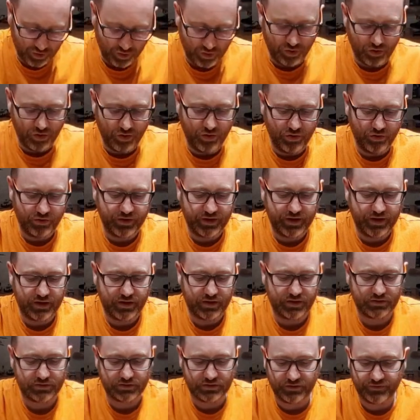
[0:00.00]
all the
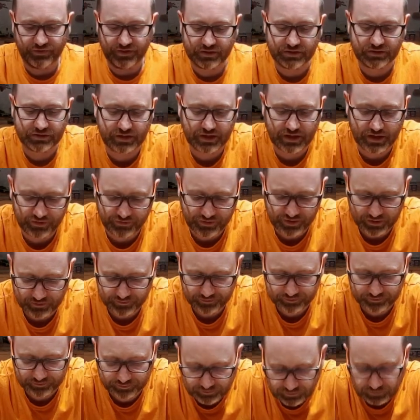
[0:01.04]
stuff in together.
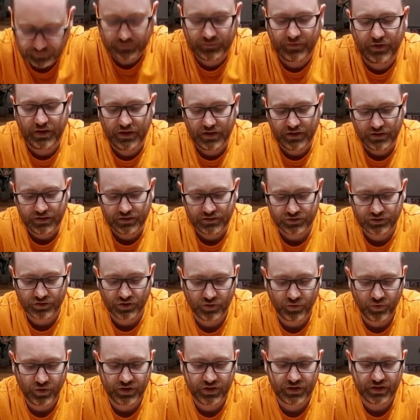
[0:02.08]
So
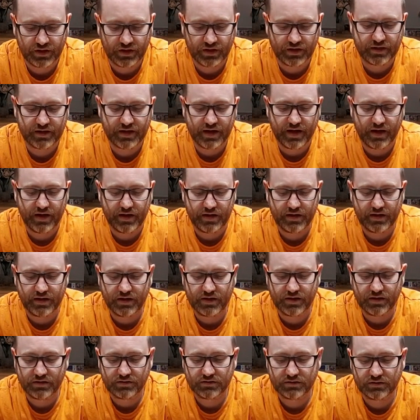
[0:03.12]
what you're going to get
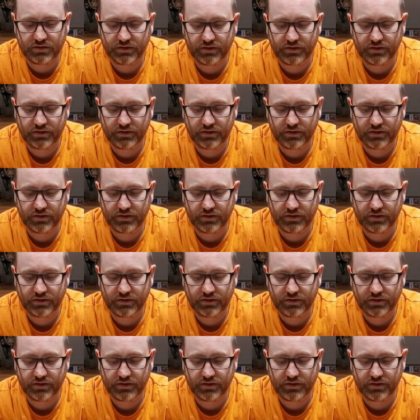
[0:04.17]
is